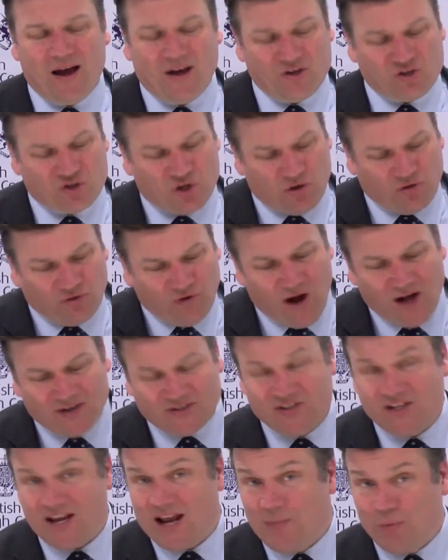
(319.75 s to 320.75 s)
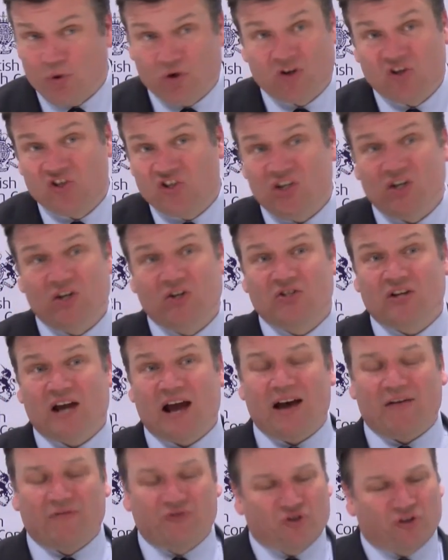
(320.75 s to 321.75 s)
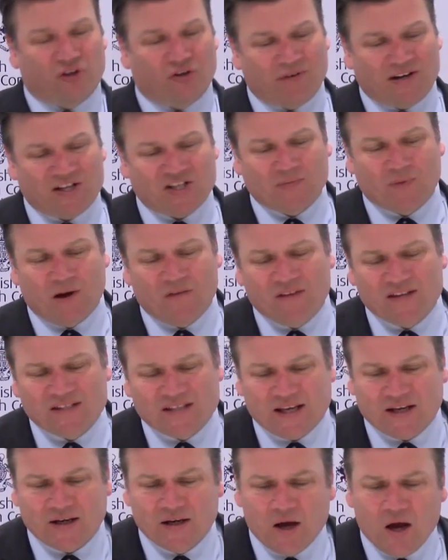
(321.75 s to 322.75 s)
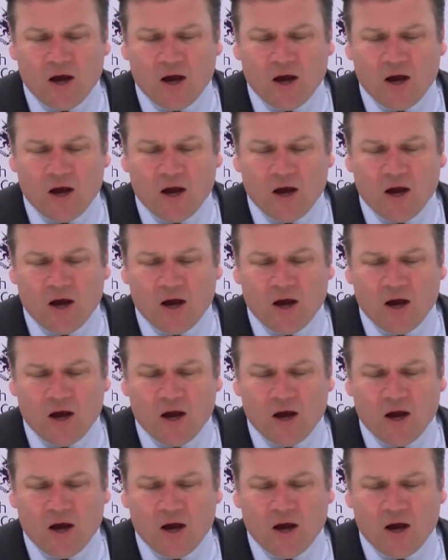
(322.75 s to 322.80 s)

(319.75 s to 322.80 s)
so far today and will continue to have during the rest of my visit